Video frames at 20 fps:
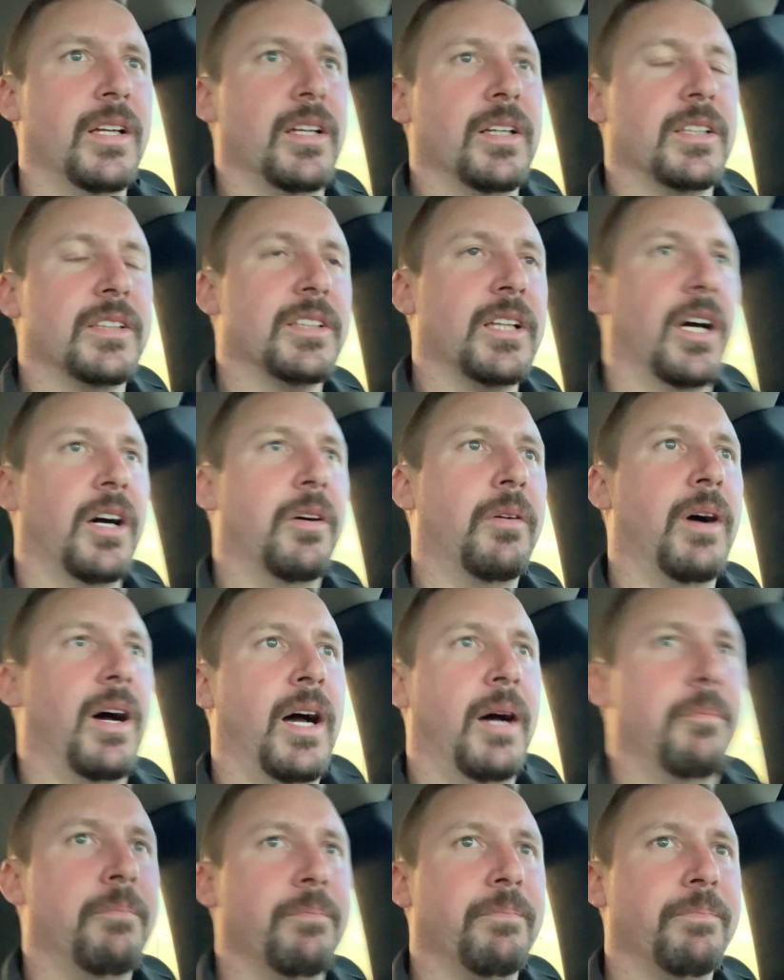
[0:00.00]
So
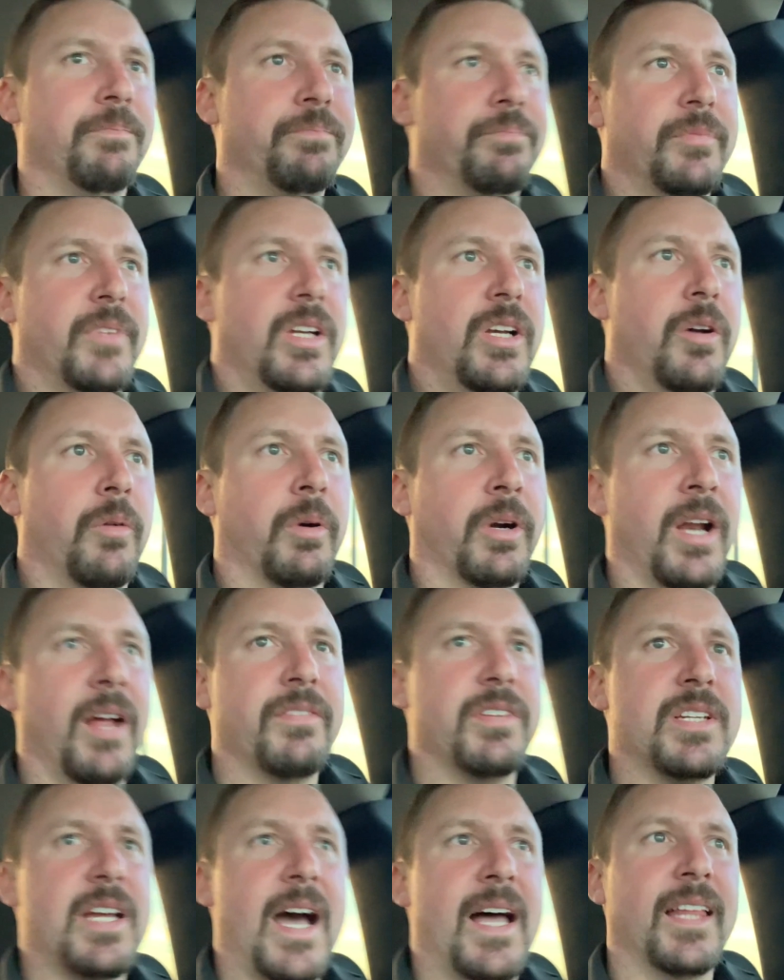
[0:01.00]
we're gonna have to
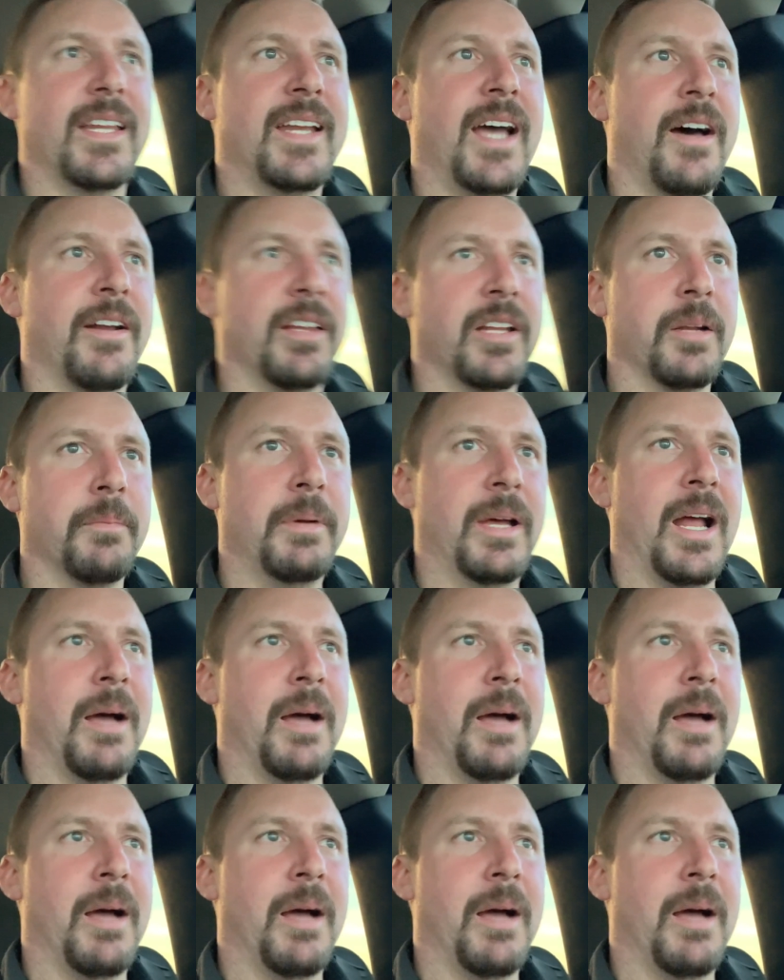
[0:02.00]
dial it down a little bit.